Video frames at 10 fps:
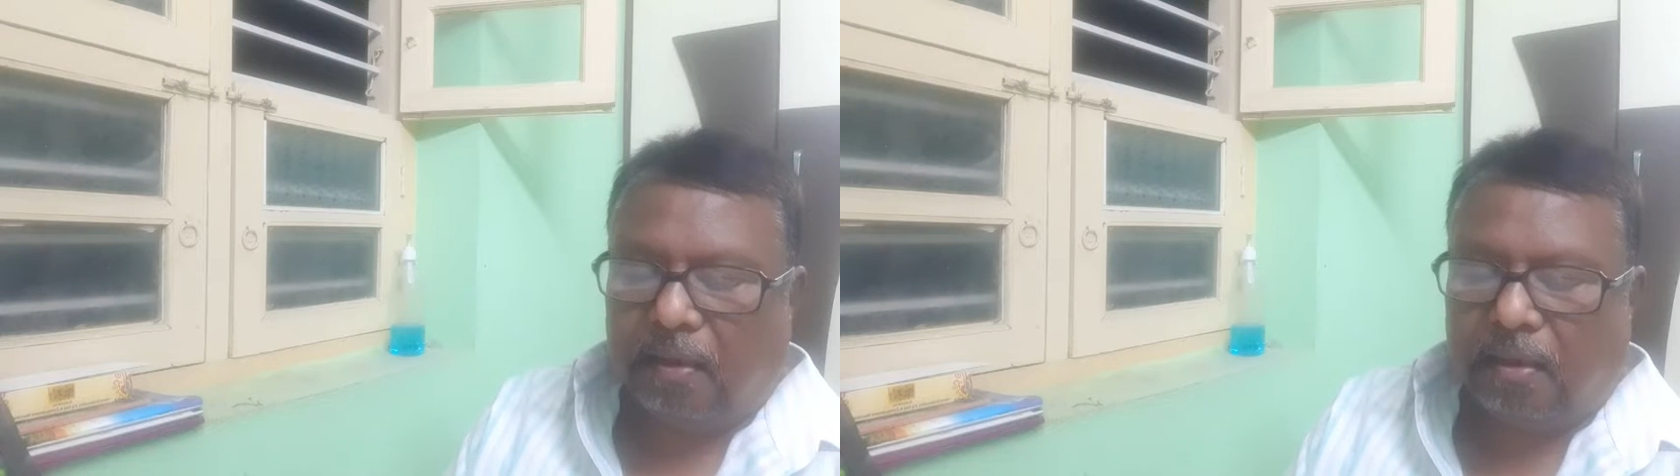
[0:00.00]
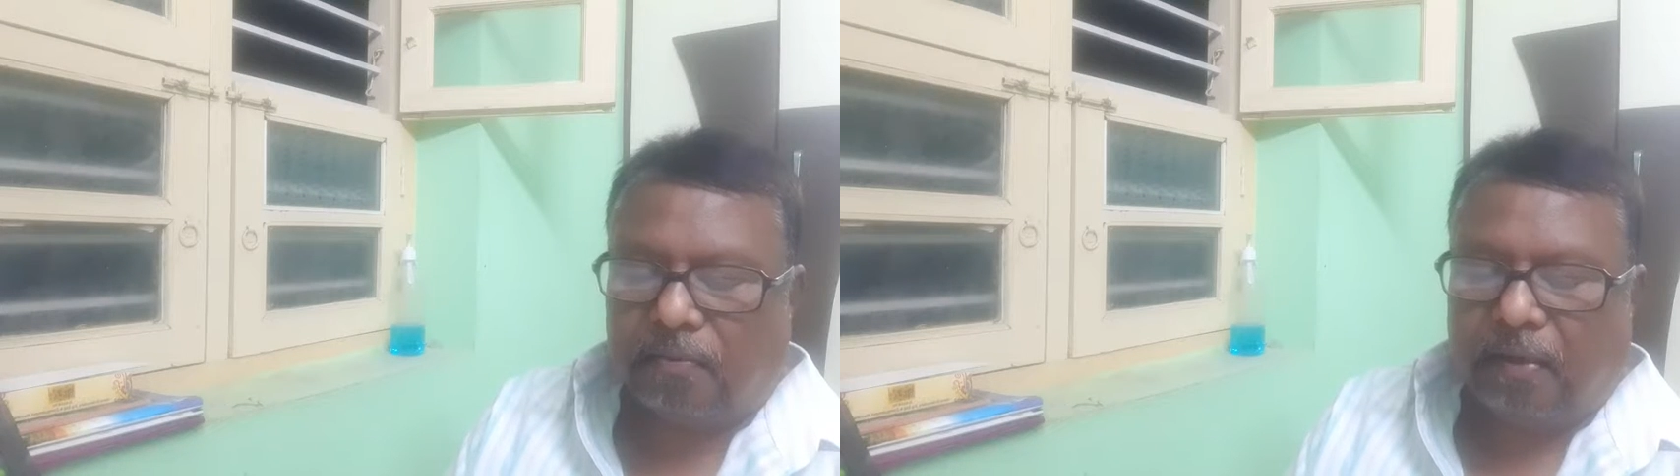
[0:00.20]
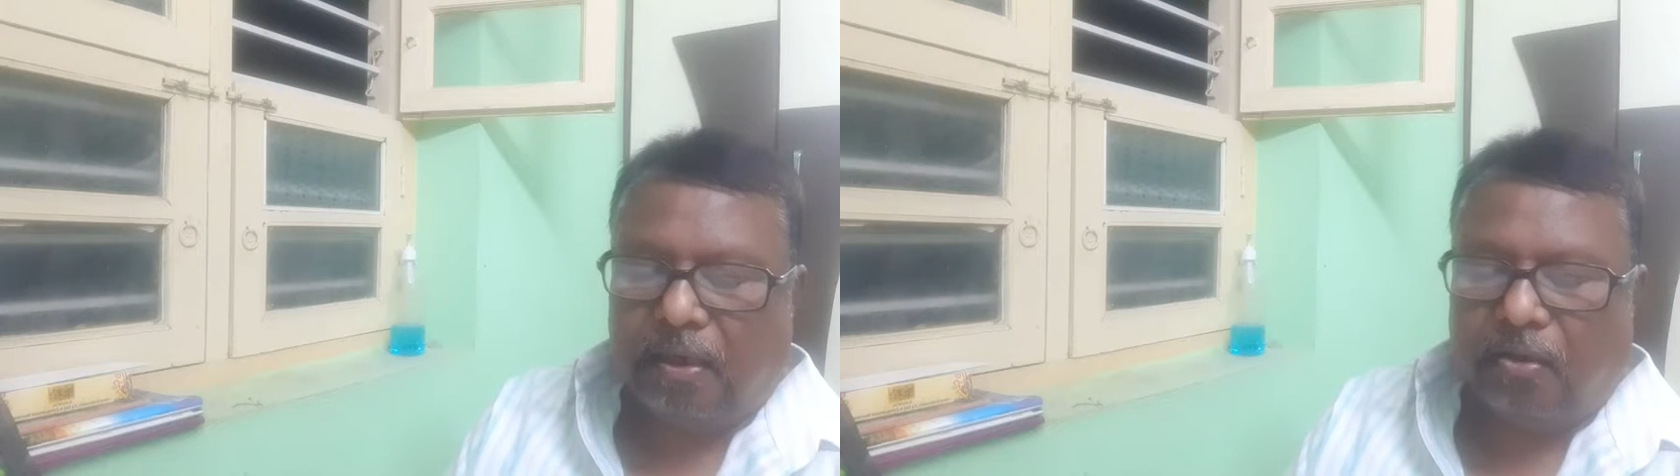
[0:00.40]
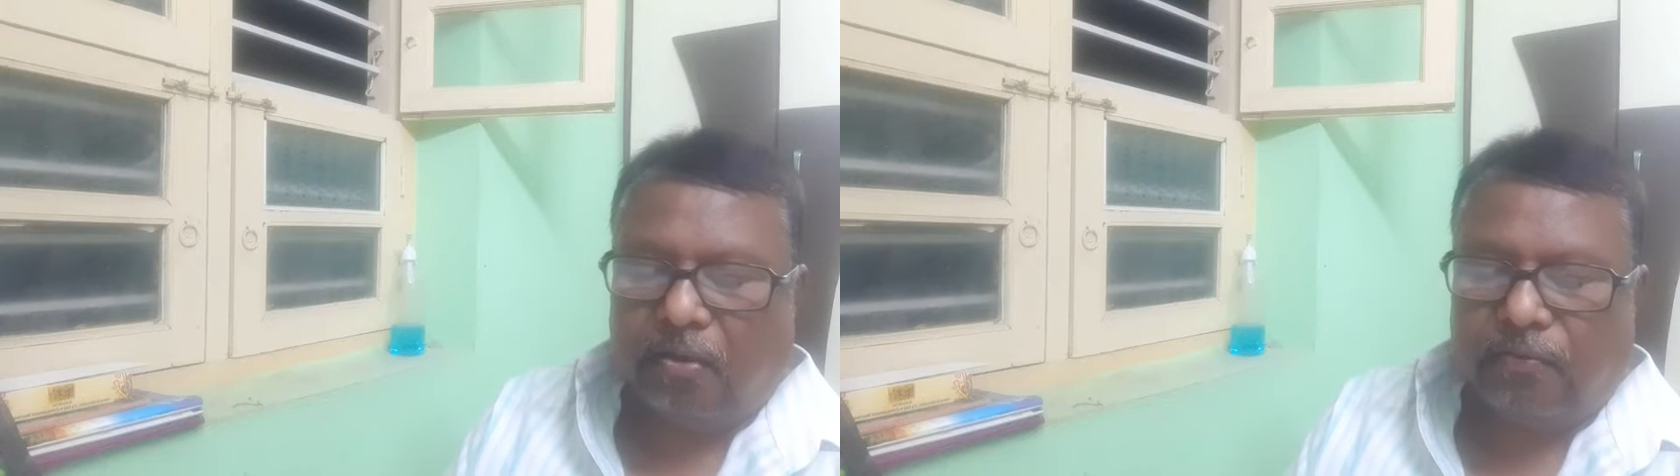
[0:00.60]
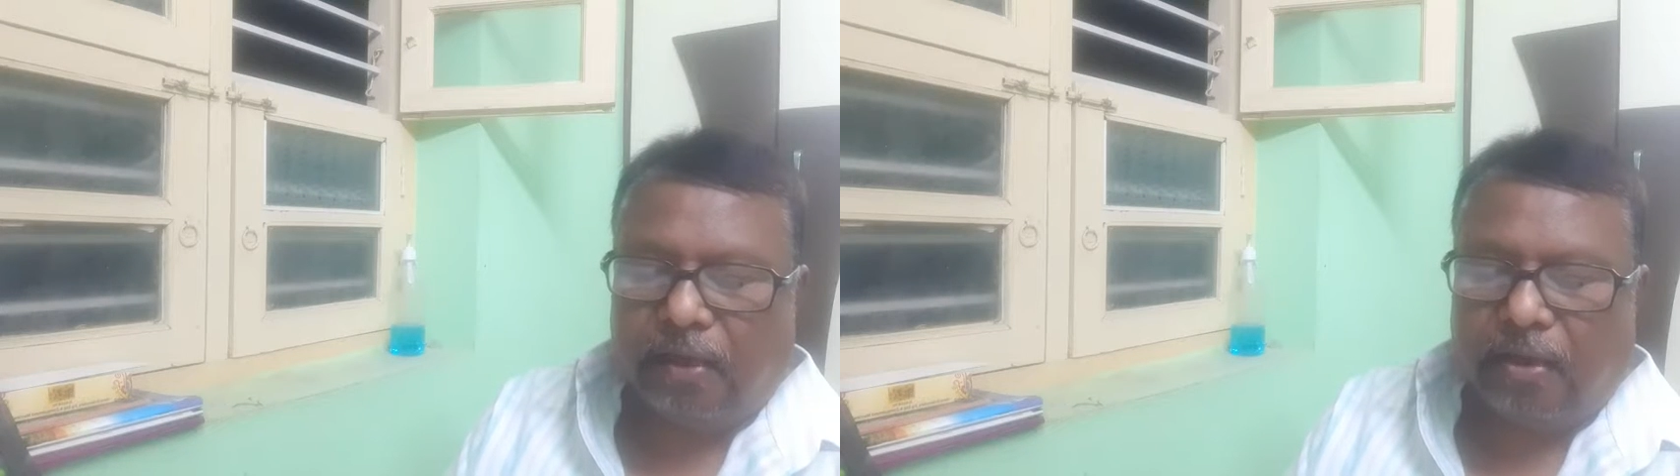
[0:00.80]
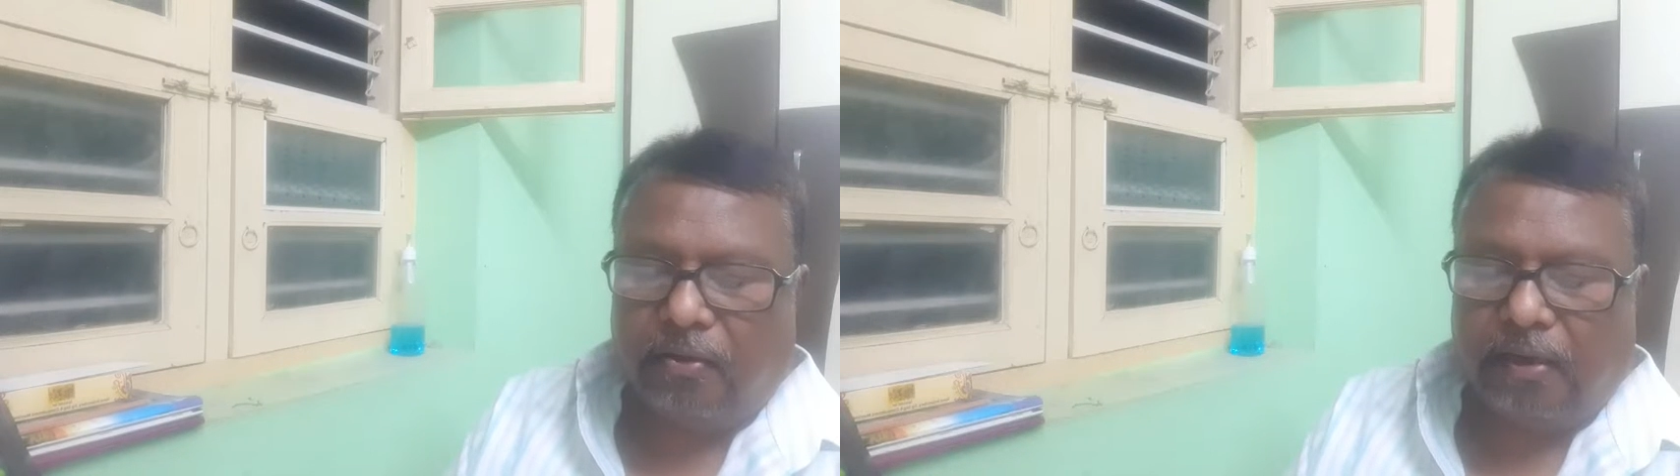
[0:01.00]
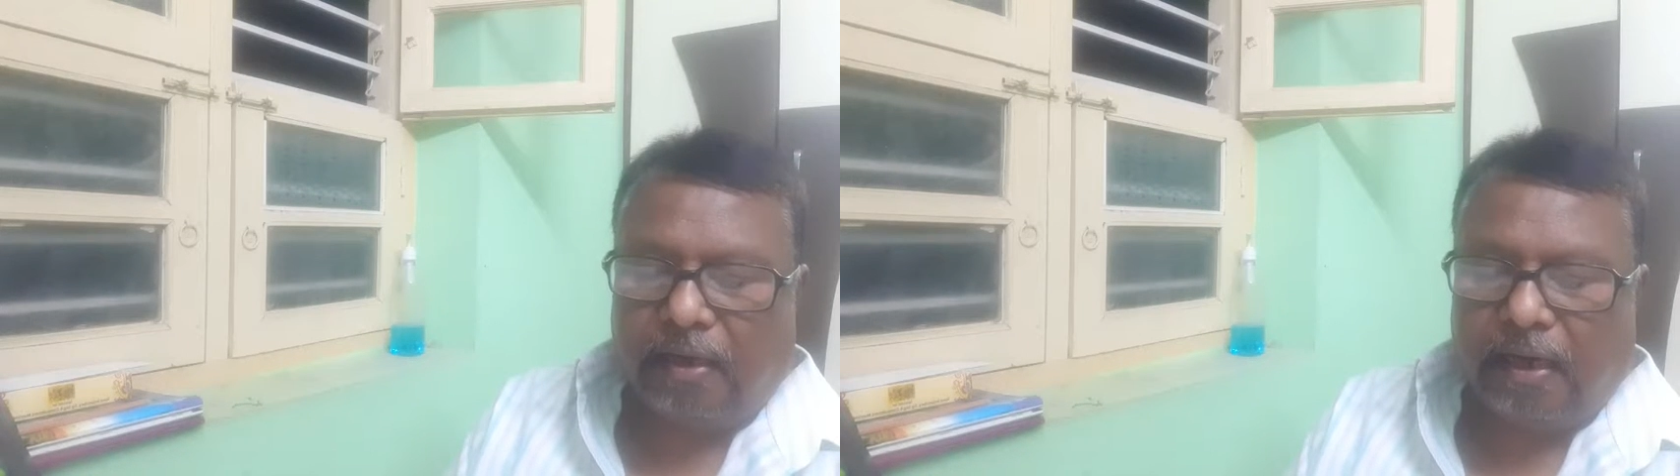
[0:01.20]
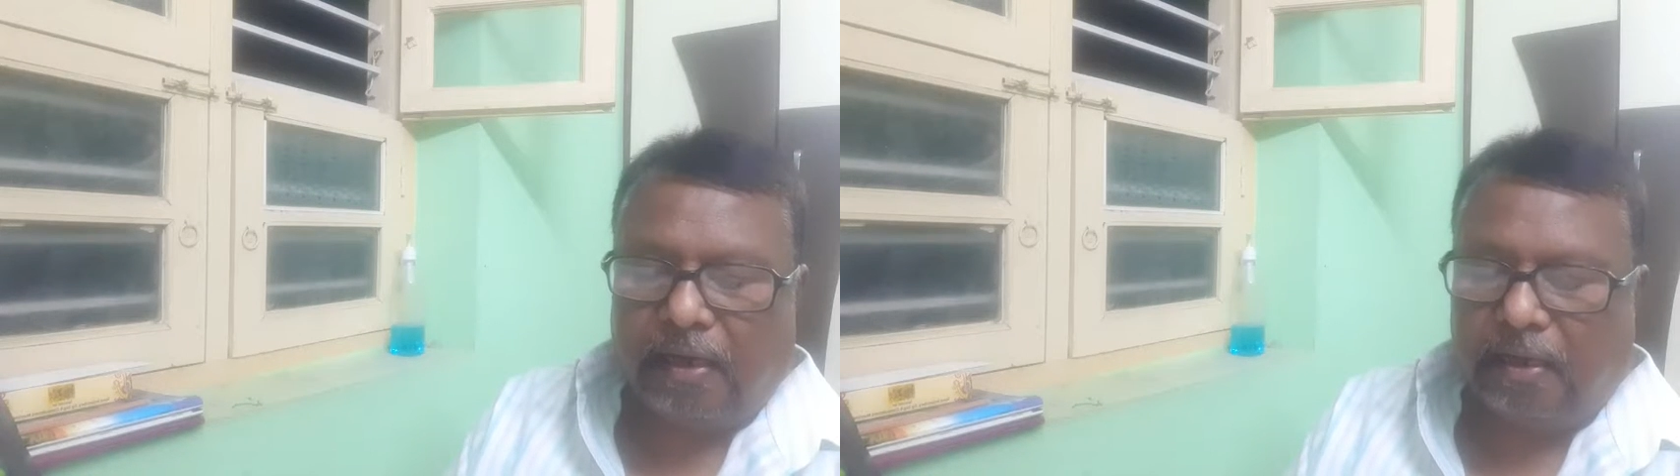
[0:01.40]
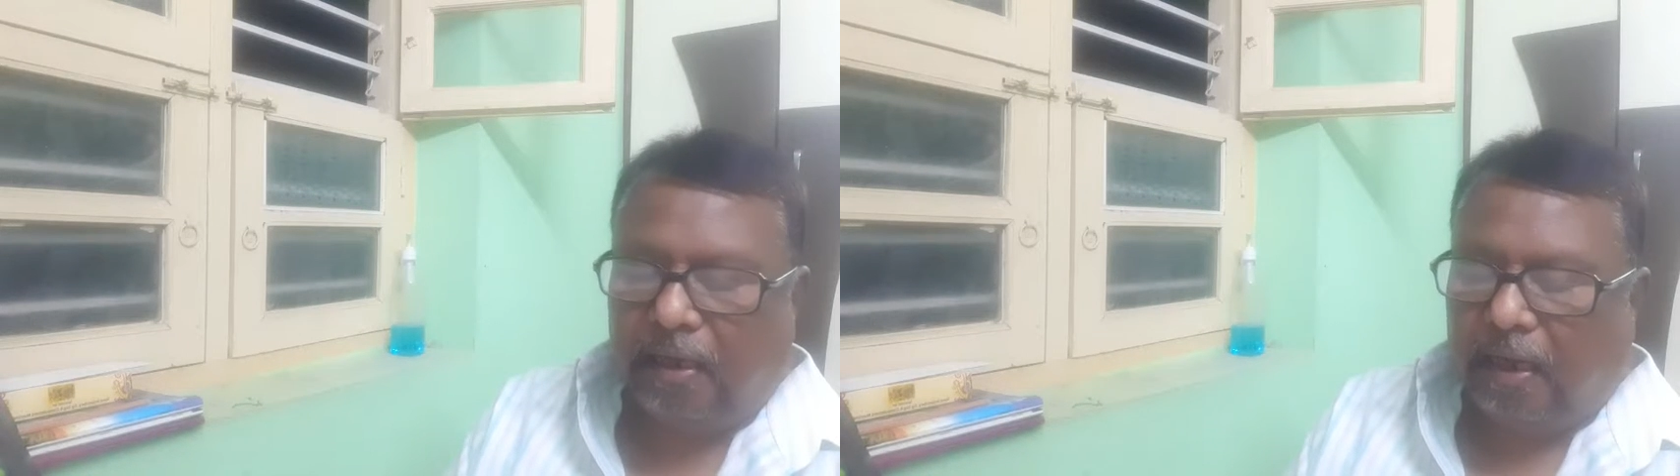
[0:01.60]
swelling of thyroid gland